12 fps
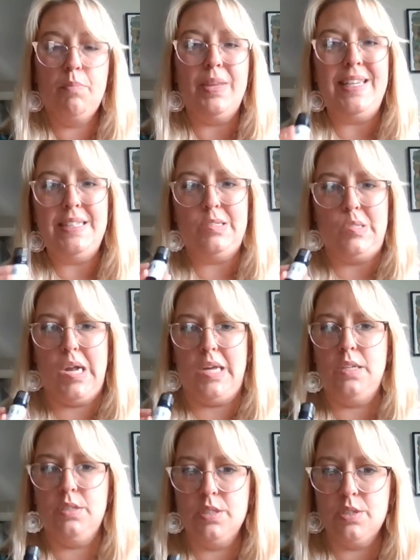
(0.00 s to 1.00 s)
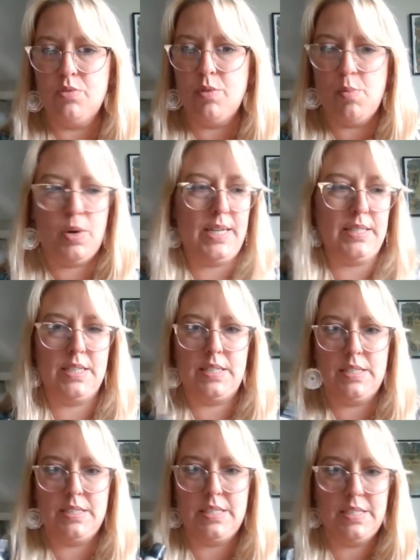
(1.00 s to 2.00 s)
Please do not use this for morning
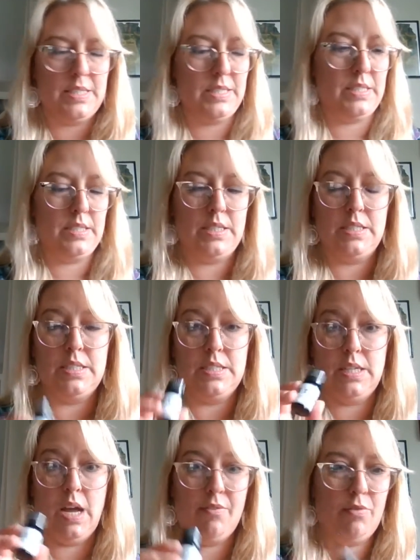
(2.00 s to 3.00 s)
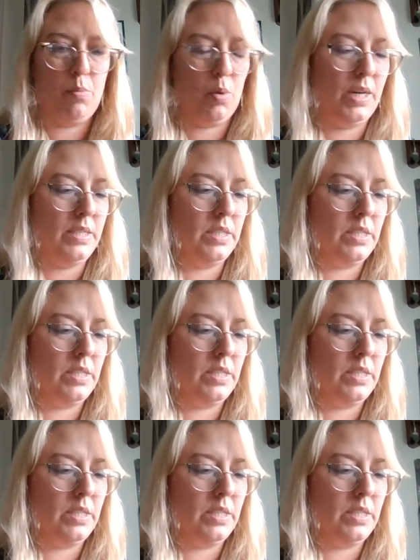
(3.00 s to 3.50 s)
sickness. This is not for morning